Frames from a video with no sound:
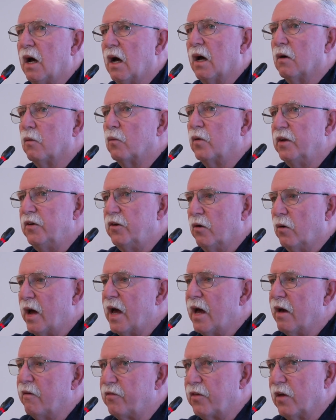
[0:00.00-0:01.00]
We do
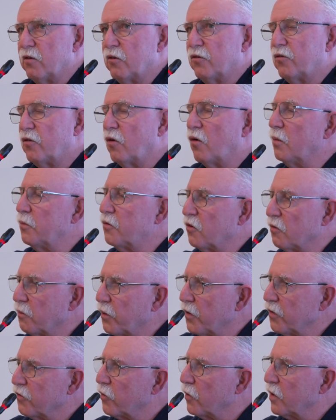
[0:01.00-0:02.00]
have thunderstorms in
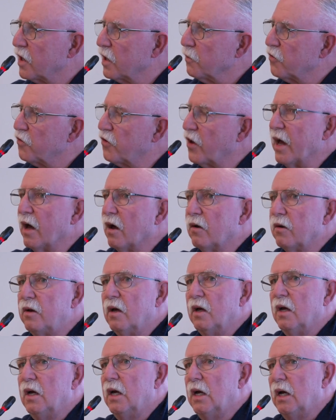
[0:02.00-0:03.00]
Prince William Sound.